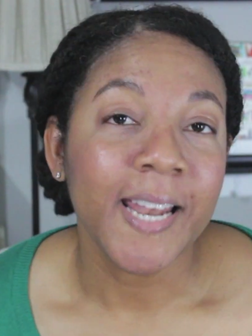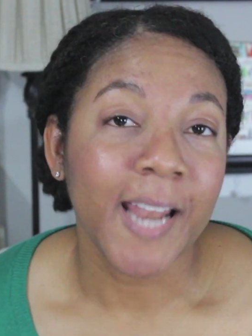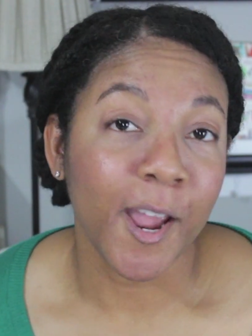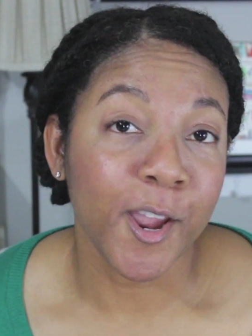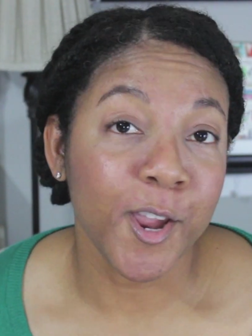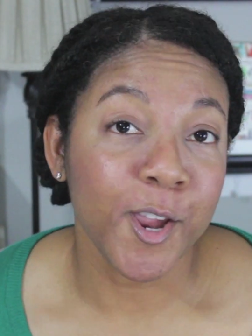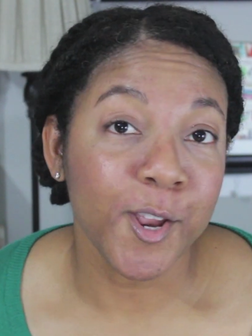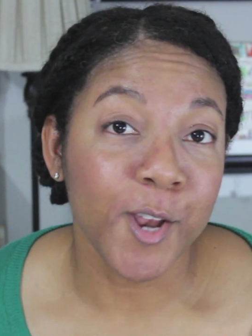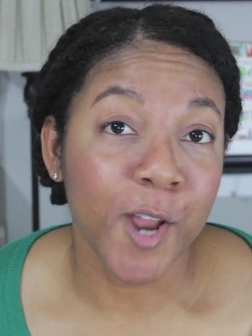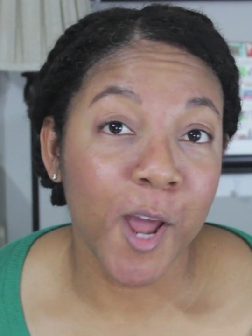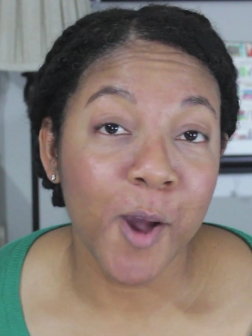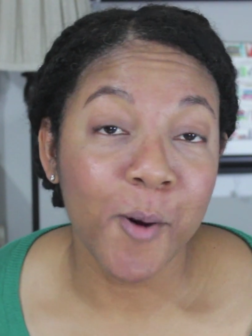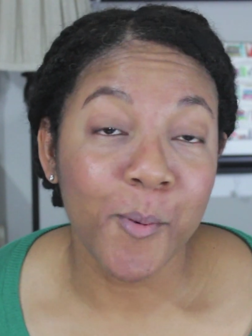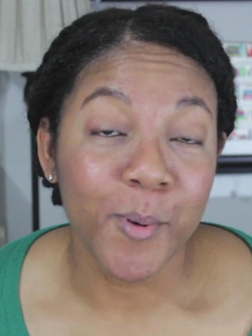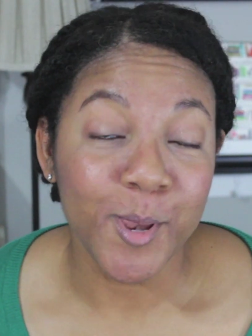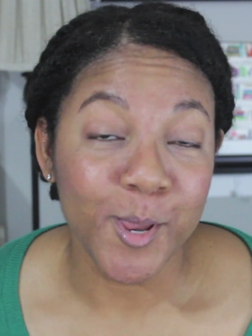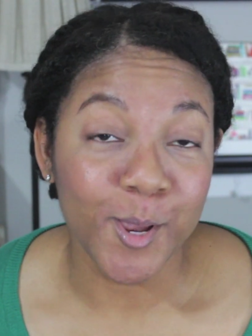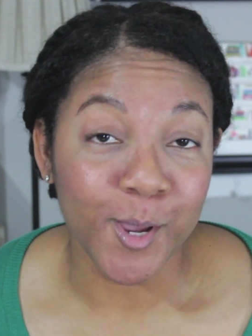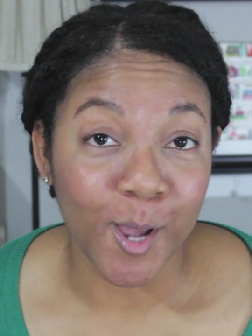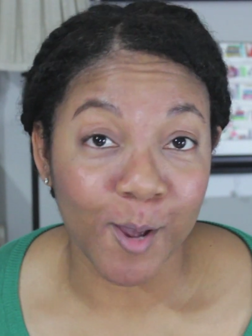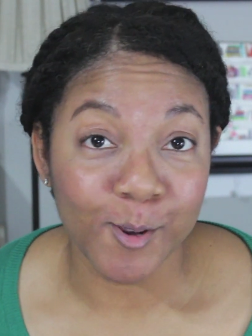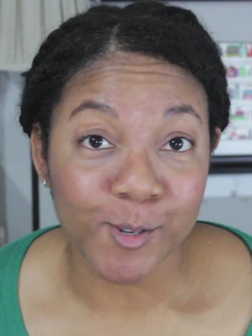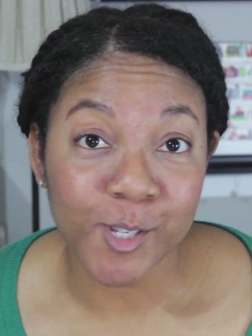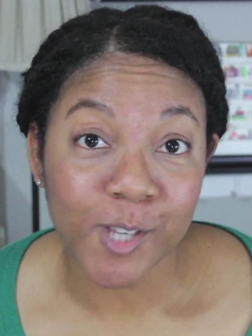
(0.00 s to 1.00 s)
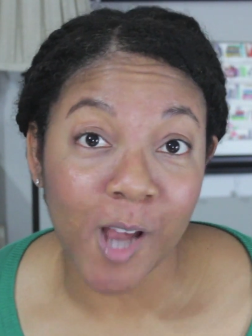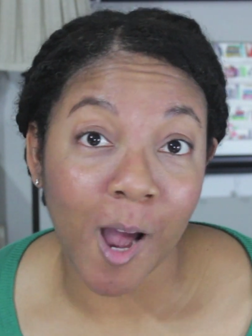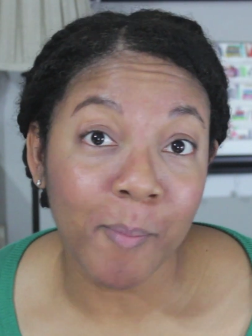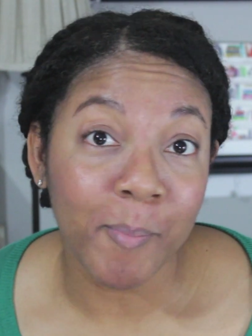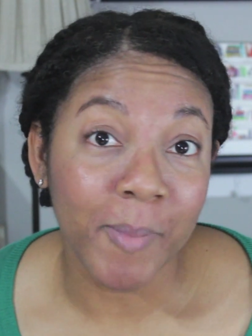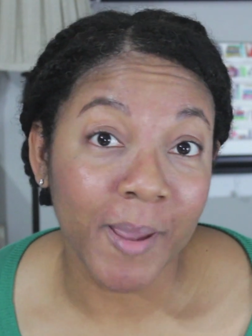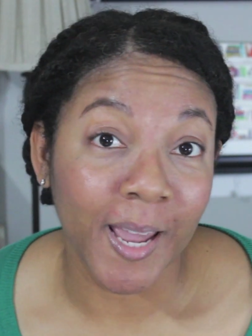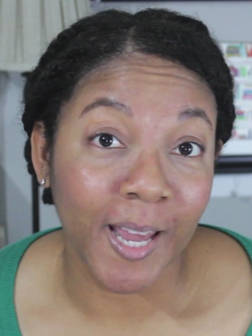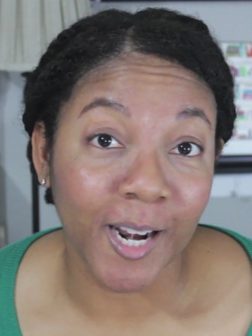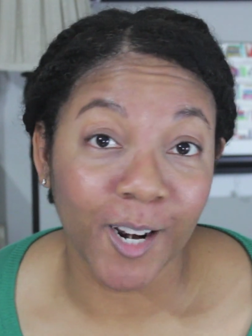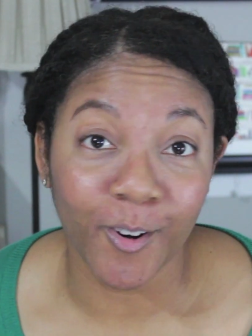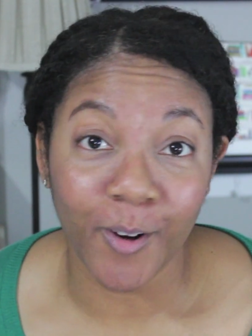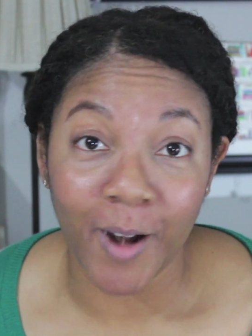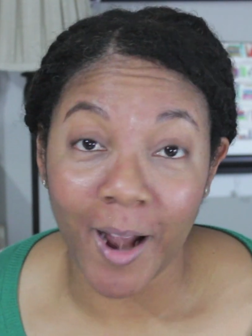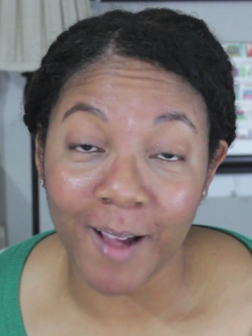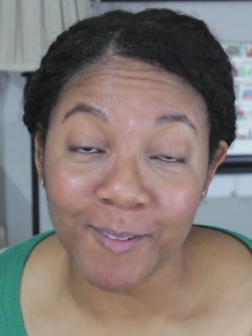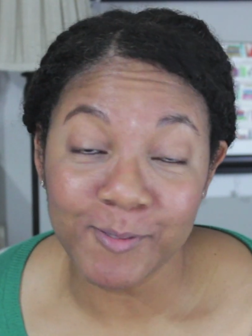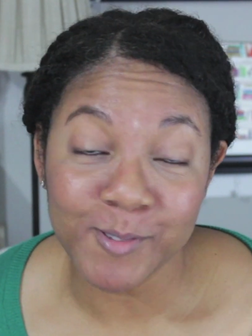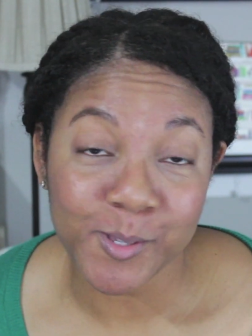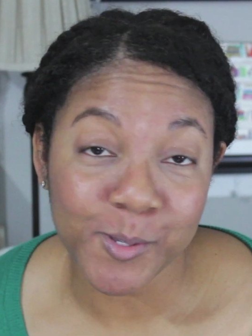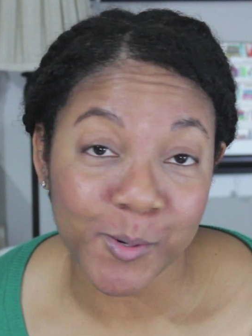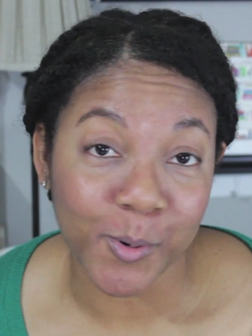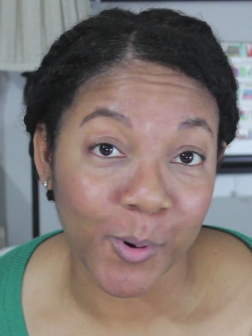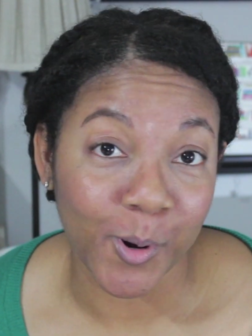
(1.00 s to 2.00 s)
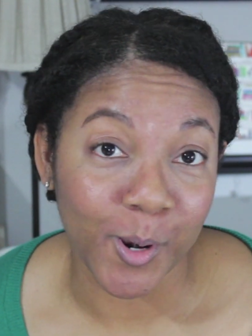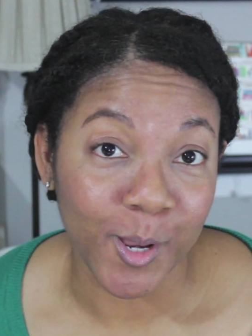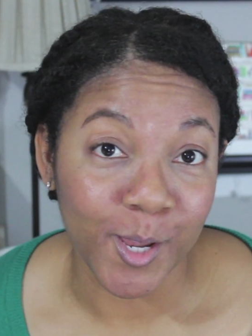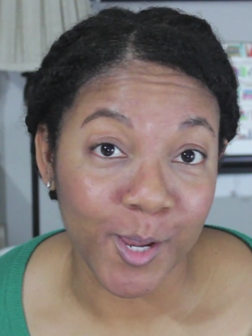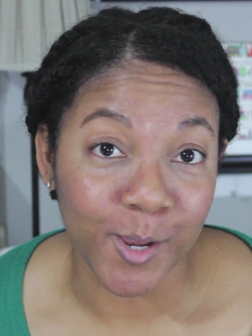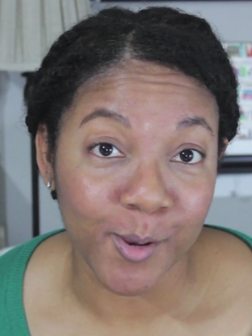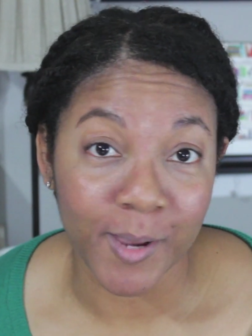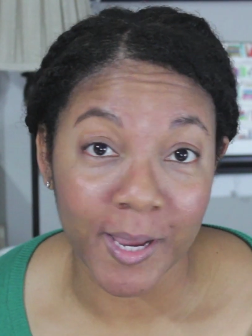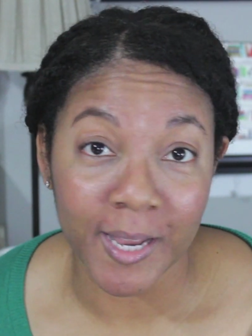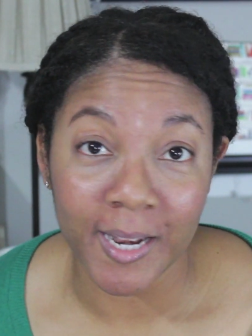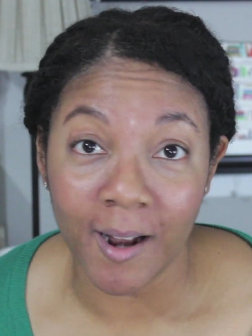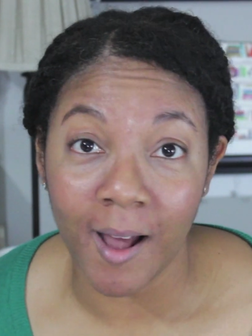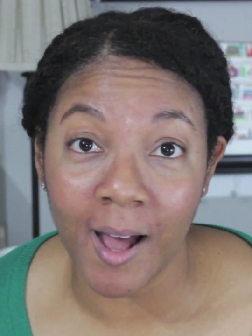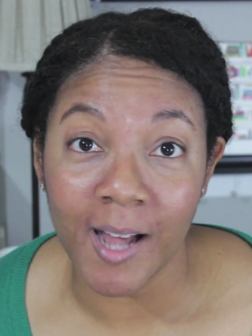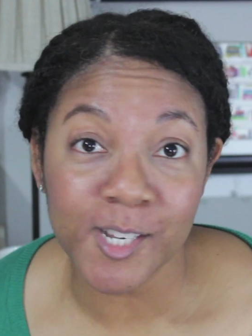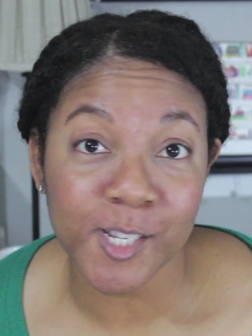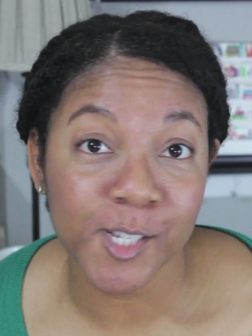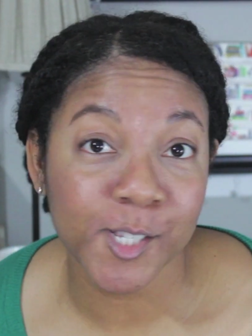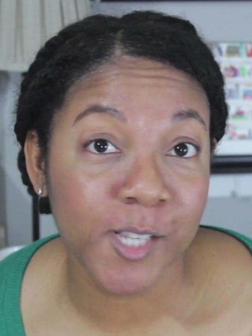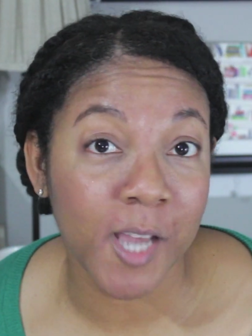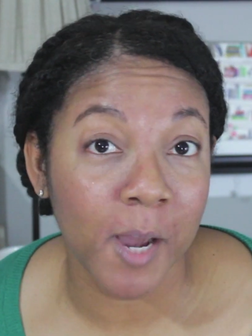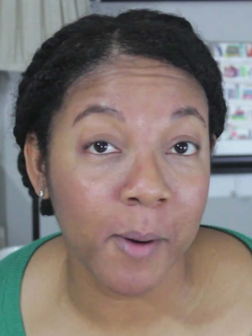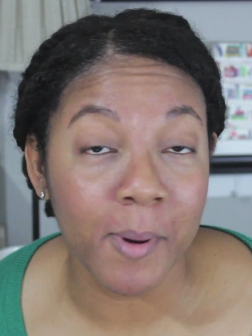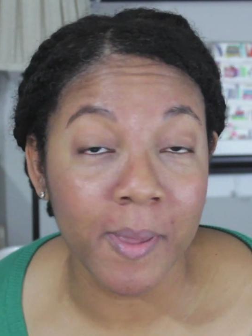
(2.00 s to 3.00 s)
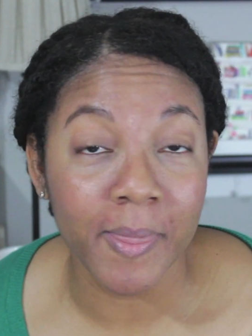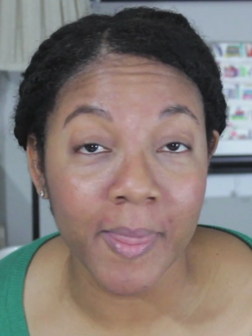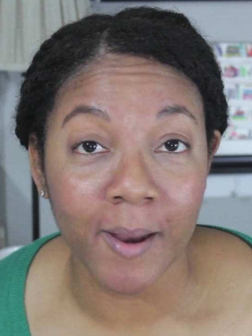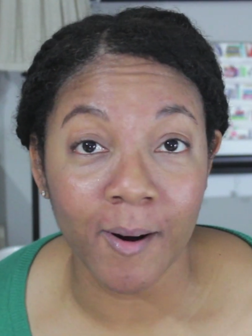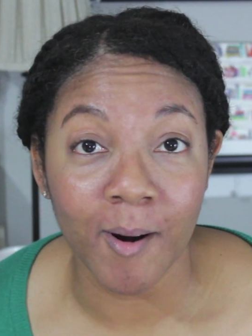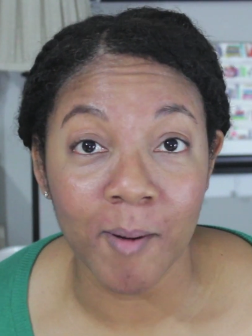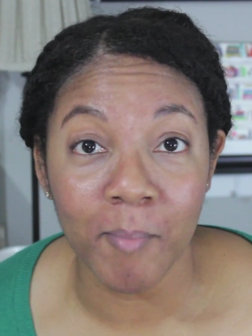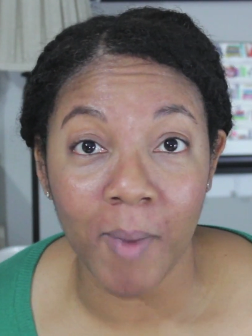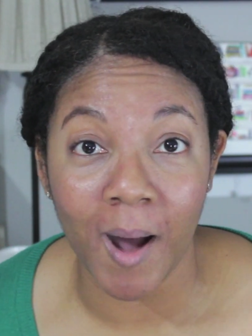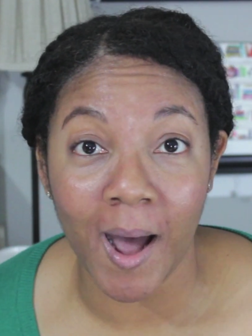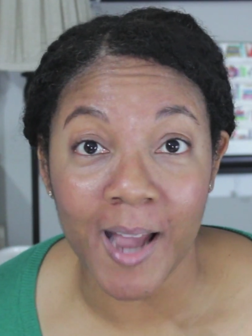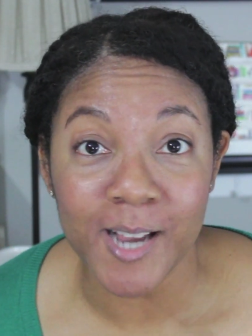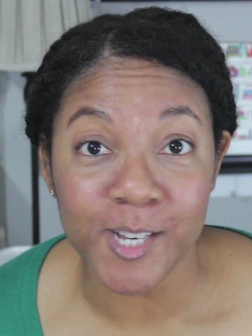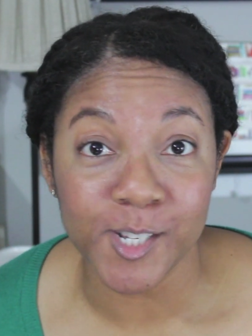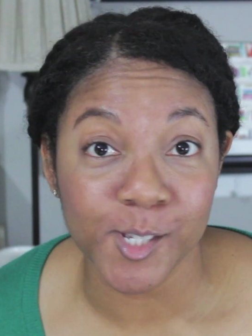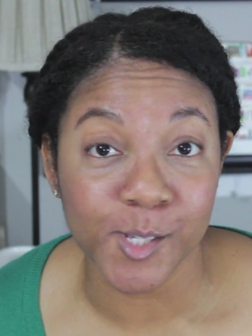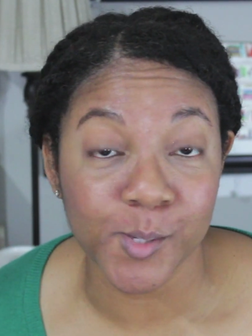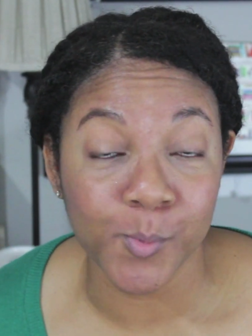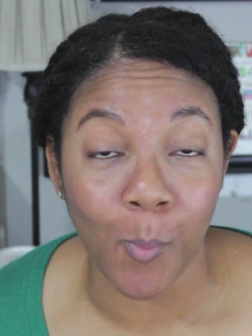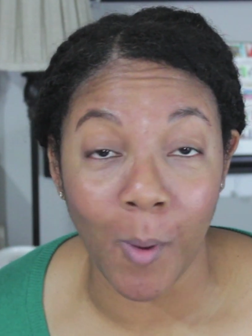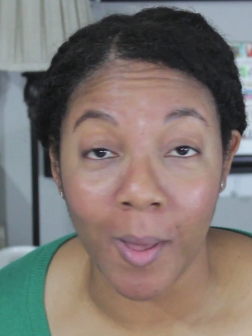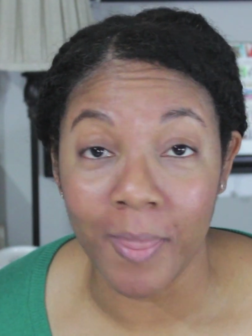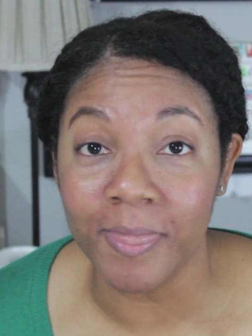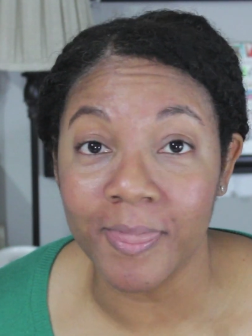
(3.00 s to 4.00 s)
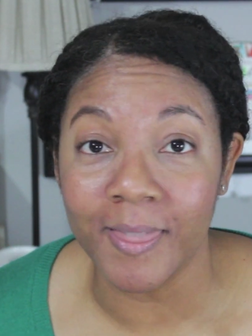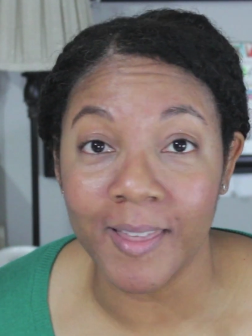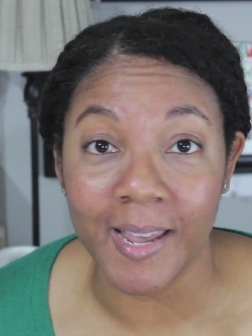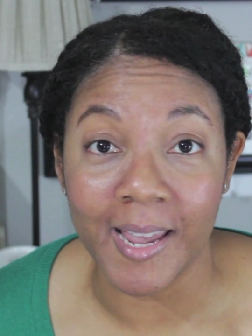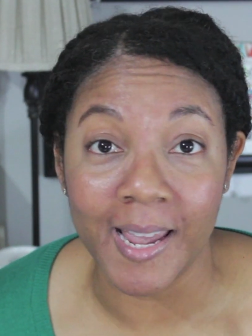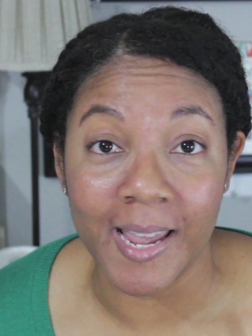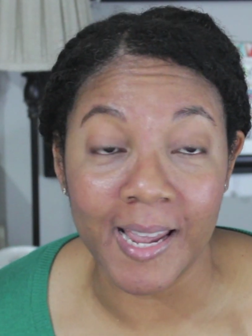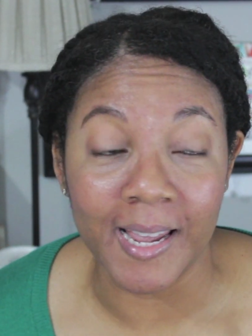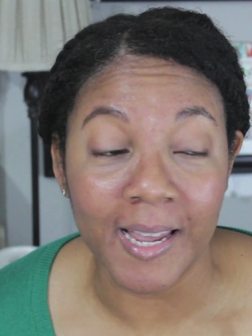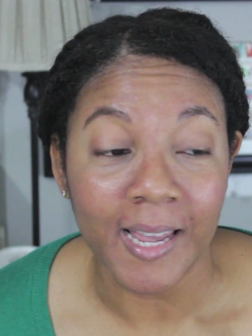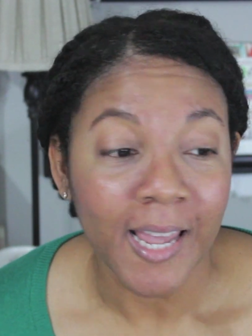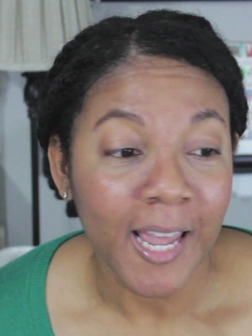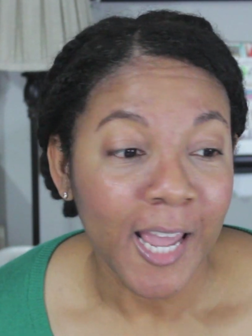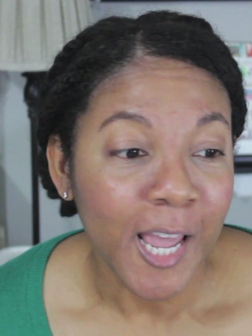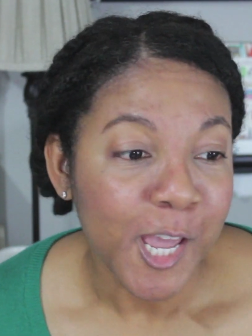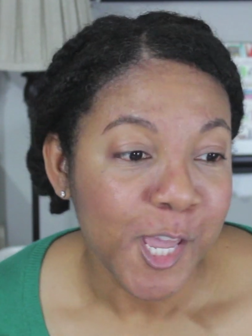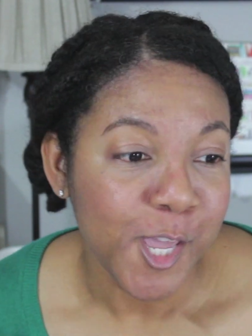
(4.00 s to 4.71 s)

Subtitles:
Now, when you go shopping at a craft store, you cannot just go in there and buy just one thing.